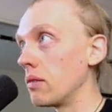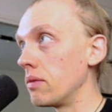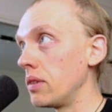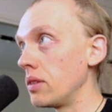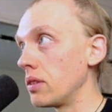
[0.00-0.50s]

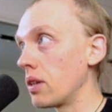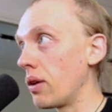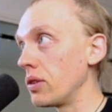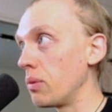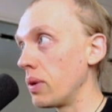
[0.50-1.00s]
This is how
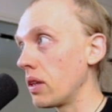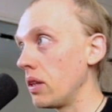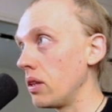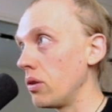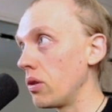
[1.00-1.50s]
I
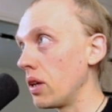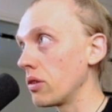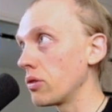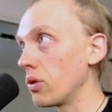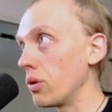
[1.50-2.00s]
typically do
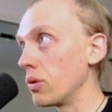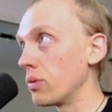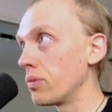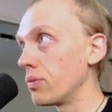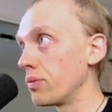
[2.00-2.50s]
things. So
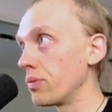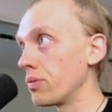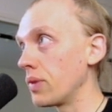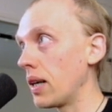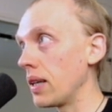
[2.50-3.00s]

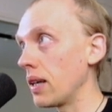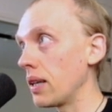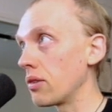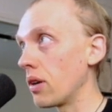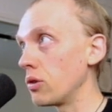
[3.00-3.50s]

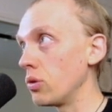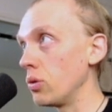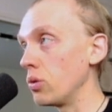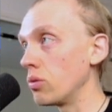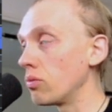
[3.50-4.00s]
I try
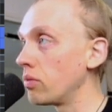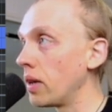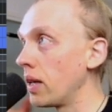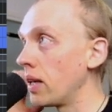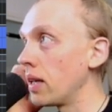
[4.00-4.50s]
to
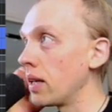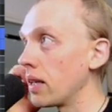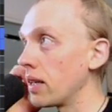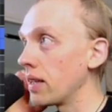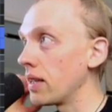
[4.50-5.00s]

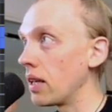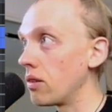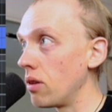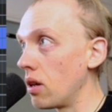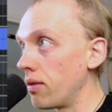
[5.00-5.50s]

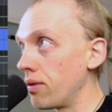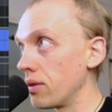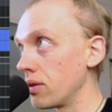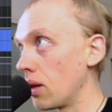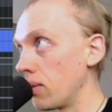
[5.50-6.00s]
get rid of
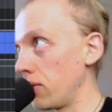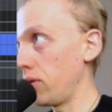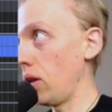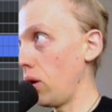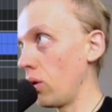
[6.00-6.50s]
some of
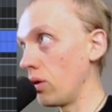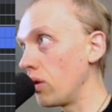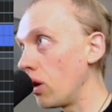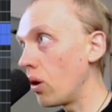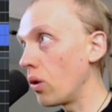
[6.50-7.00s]
the
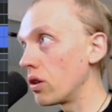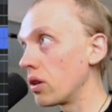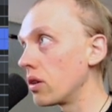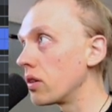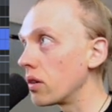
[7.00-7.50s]
lower
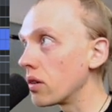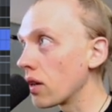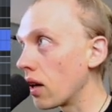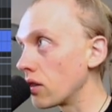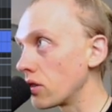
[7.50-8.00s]

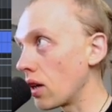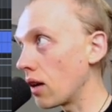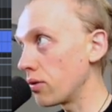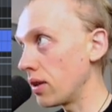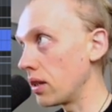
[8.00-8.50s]
kind of
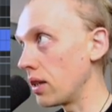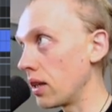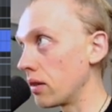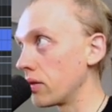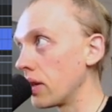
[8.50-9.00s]
stuff,
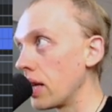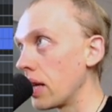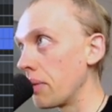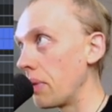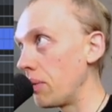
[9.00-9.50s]
and
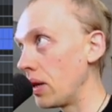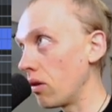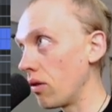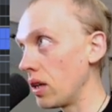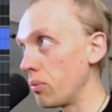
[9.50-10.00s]
maybe
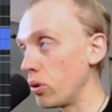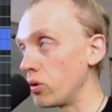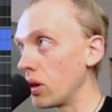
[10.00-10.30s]
already put